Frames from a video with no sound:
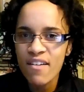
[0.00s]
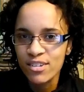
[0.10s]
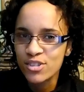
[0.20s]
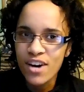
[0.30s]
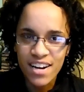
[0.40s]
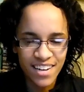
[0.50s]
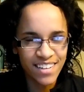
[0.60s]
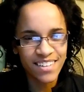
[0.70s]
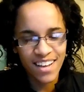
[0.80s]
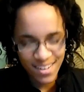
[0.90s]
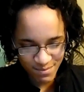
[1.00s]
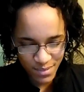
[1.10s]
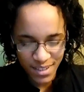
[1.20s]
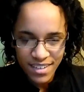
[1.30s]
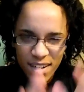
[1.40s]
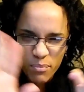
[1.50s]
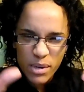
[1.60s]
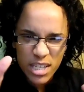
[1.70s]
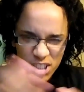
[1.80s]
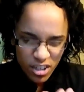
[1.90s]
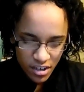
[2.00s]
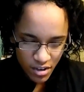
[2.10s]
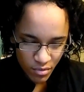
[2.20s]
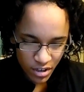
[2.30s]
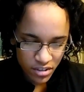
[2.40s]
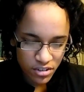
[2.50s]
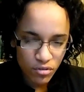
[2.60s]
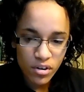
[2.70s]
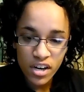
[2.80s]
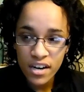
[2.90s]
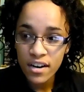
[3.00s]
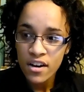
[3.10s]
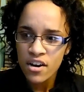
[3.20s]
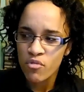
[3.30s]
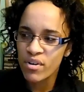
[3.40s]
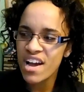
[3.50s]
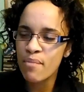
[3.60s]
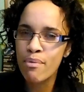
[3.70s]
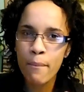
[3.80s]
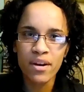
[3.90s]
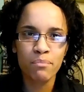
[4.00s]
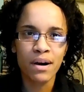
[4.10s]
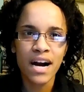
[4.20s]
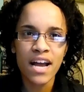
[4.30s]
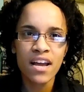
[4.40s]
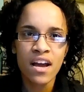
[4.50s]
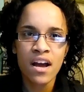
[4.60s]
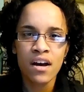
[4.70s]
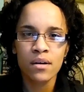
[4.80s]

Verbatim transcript: I haven't tried it yet, but I'm pretty sure it will do good. We have pumpkin pie,